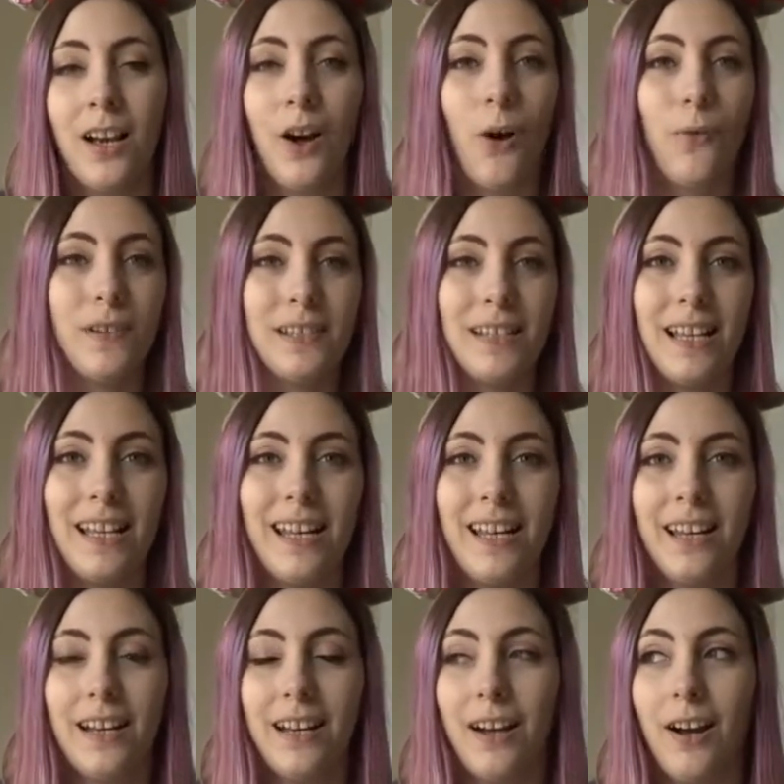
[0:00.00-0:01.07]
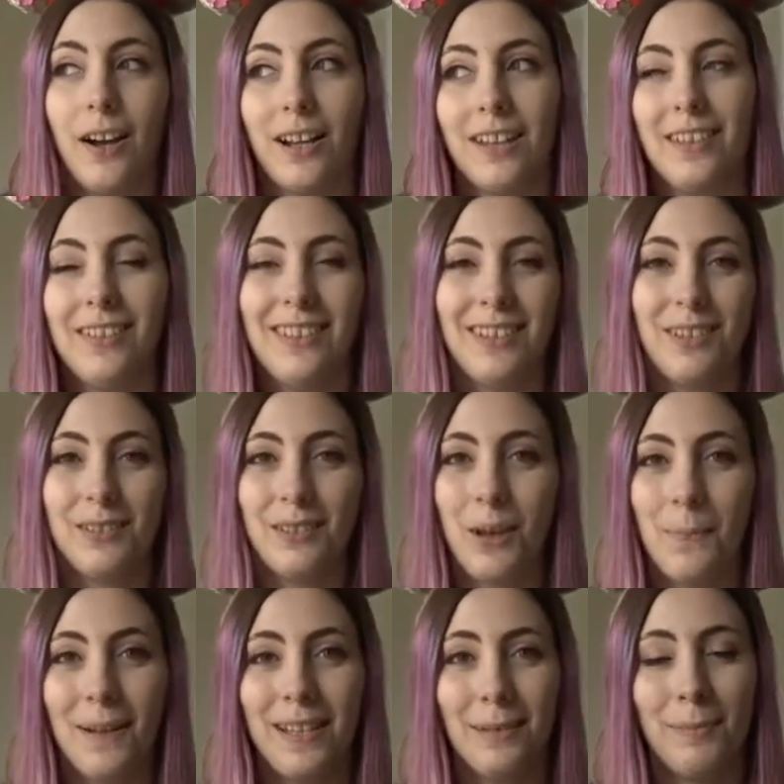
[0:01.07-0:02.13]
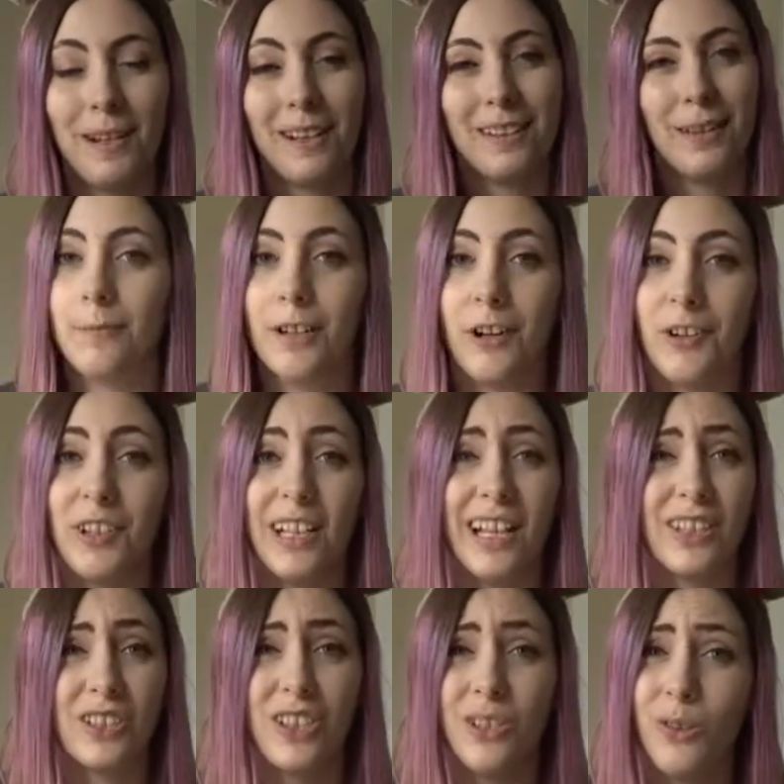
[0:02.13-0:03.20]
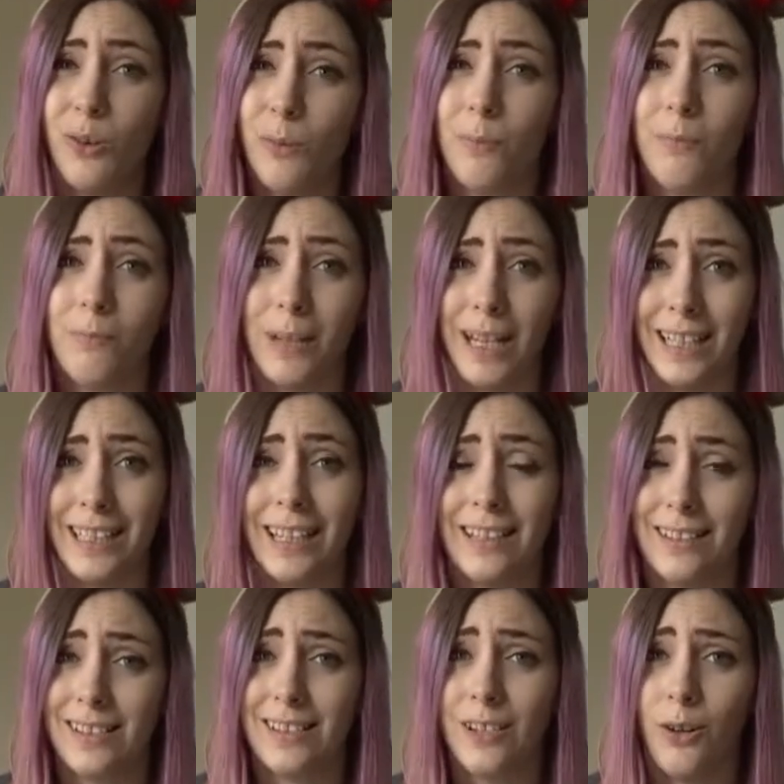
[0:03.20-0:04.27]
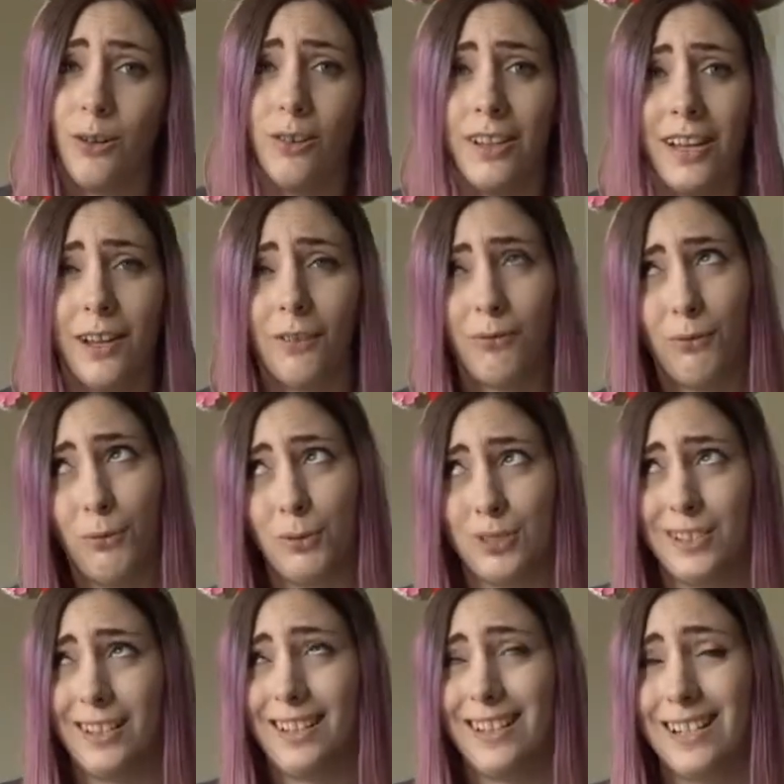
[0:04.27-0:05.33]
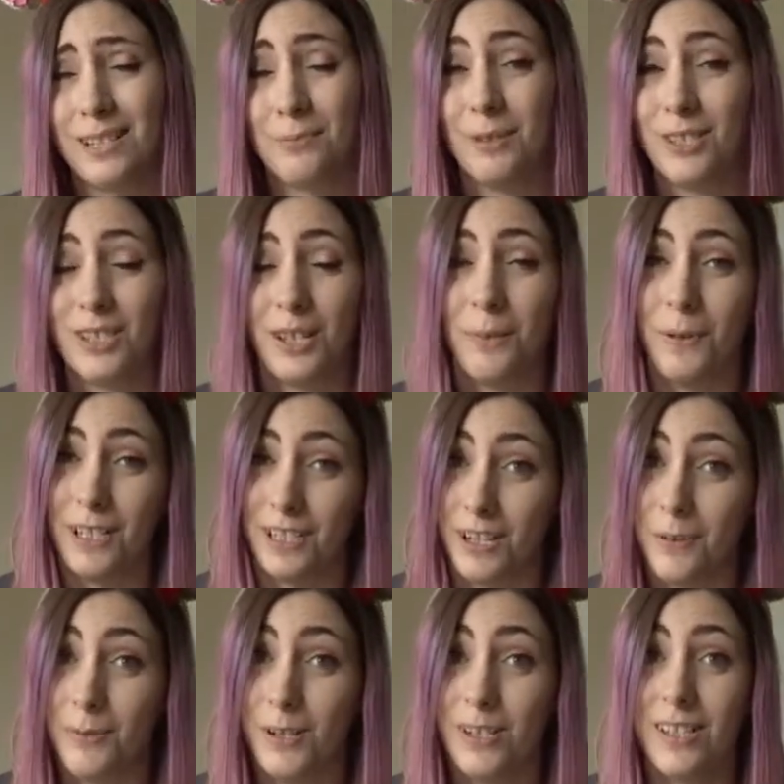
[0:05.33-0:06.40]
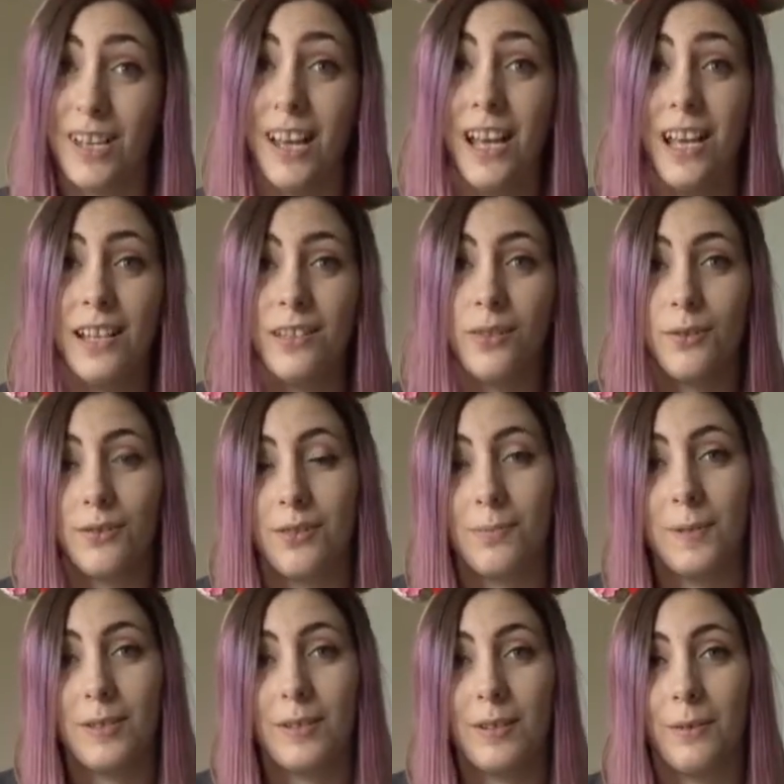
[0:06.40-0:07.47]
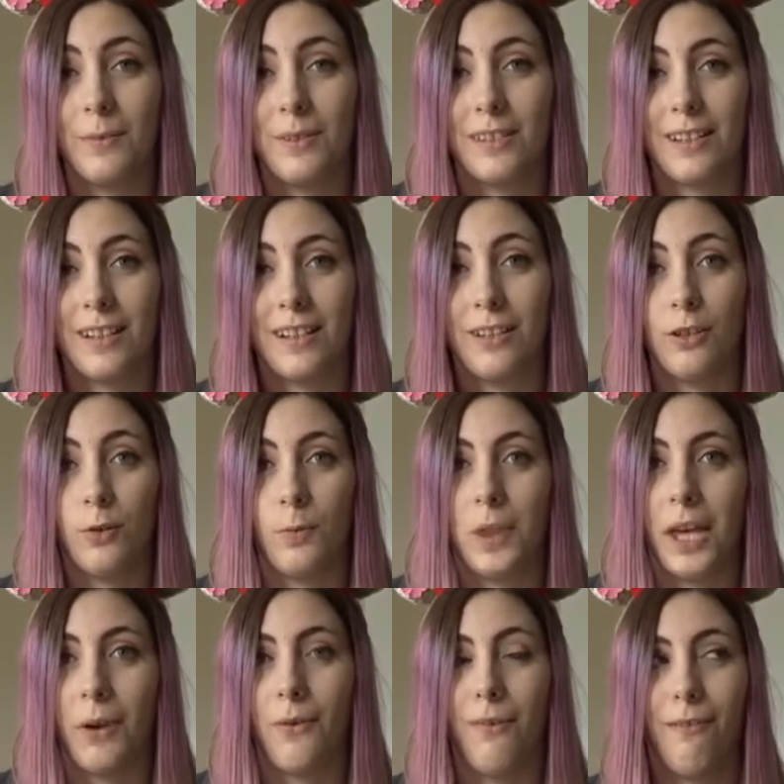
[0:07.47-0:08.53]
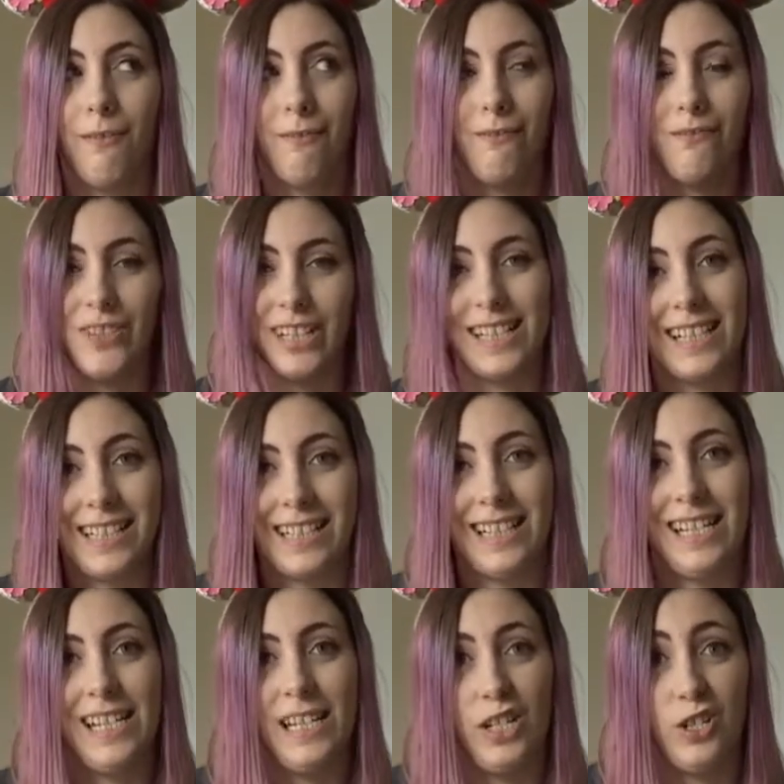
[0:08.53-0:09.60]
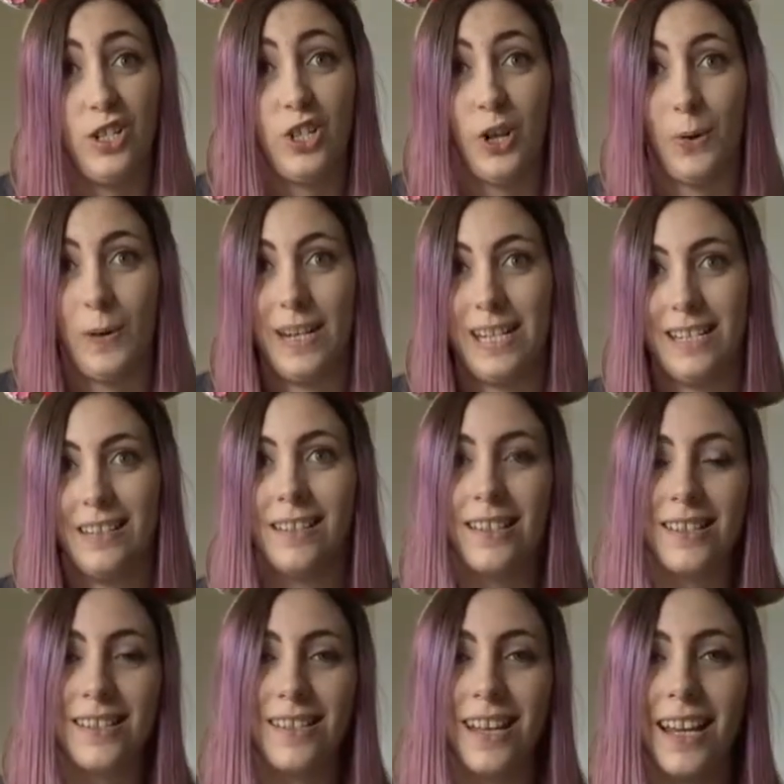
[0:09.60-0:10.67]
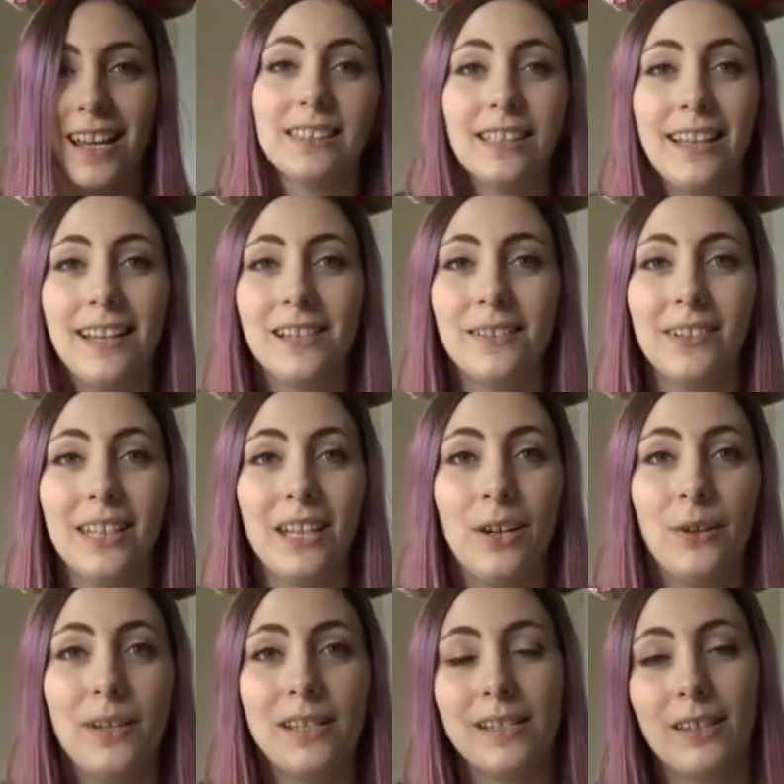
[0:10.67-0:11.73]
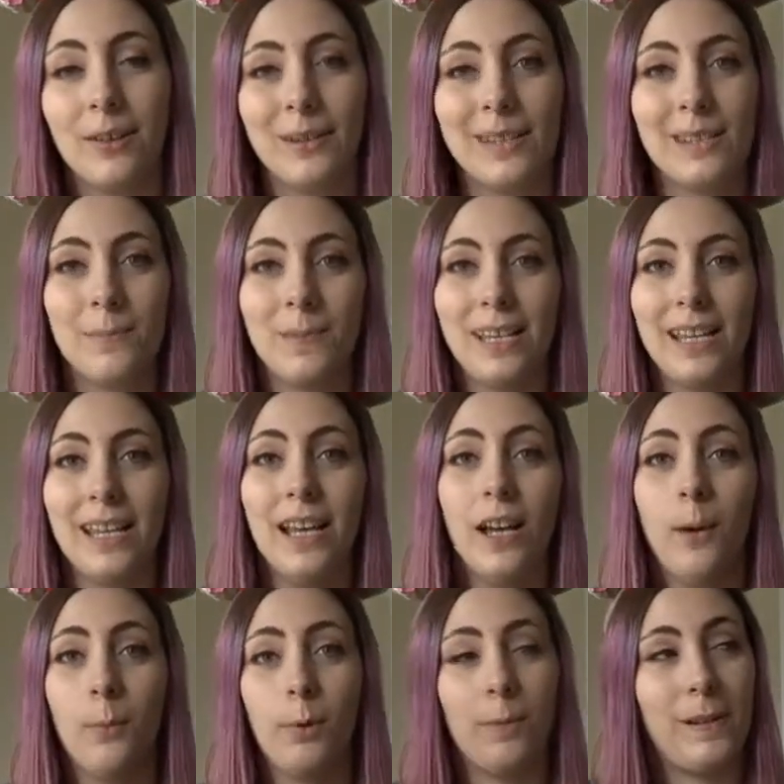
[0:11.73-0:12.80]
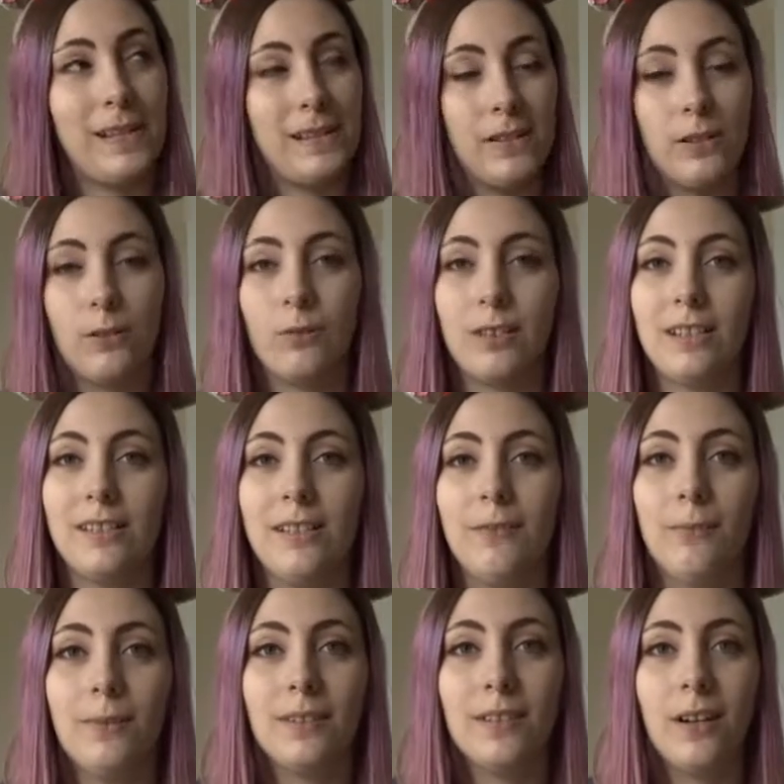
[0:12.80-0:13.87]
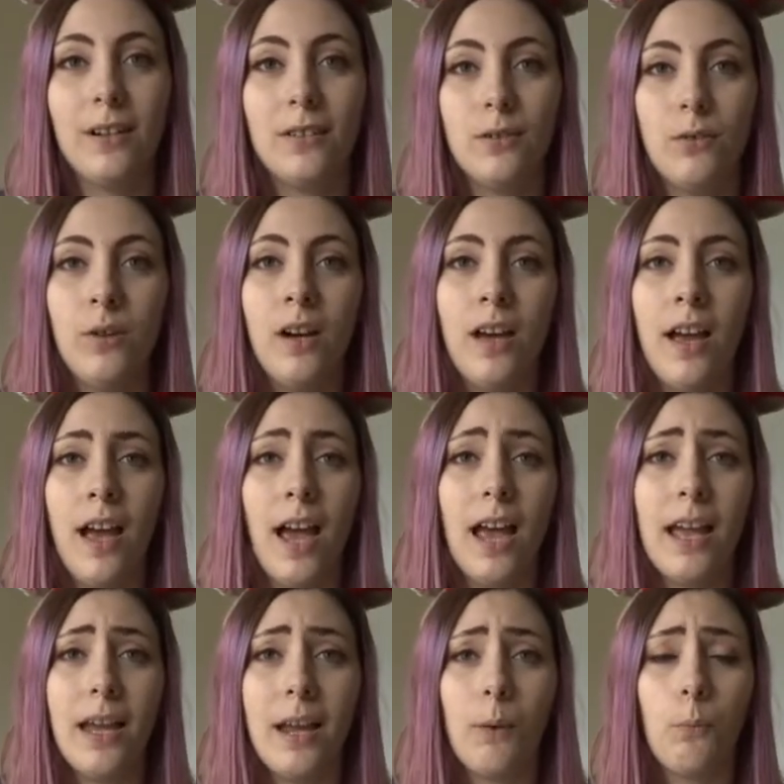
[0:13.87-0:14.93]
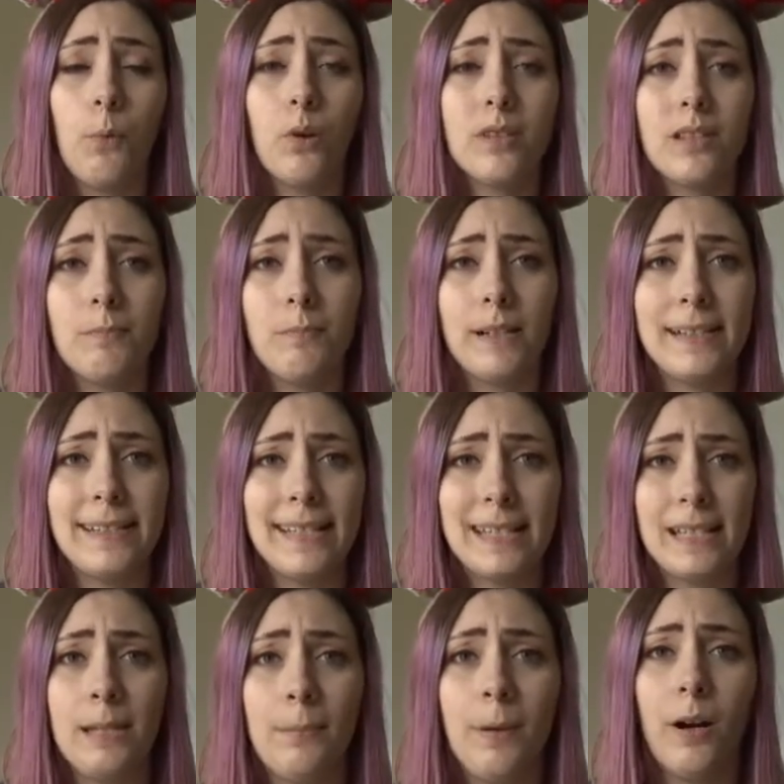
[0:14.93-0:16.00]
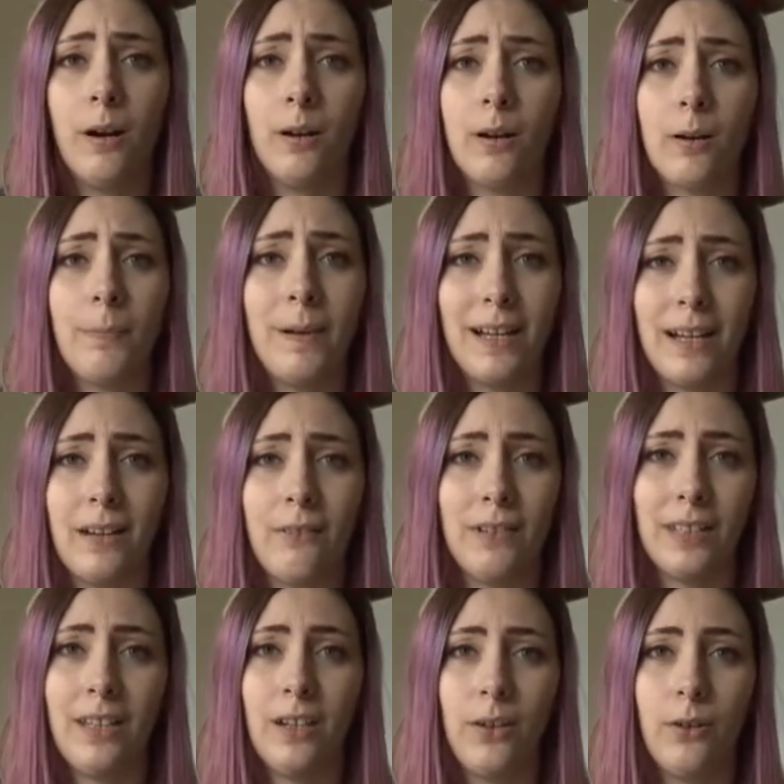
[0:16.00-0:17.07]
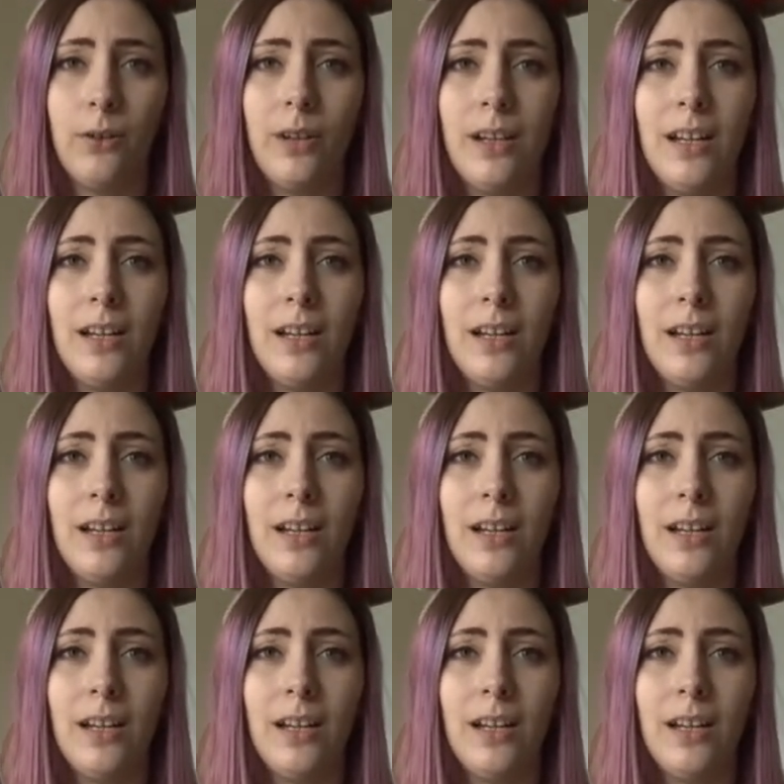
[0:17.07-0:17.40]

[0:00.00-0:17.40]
Obviously, I can only do so many because I'm currently actually not planning a Disney holiday, unfortunately, as much as I wish I was. So I'll just be doing the ones that I can do without physically going to Disney. Today's video is going to be, probably as you can already see from the title, a what's in my Disney park bag video.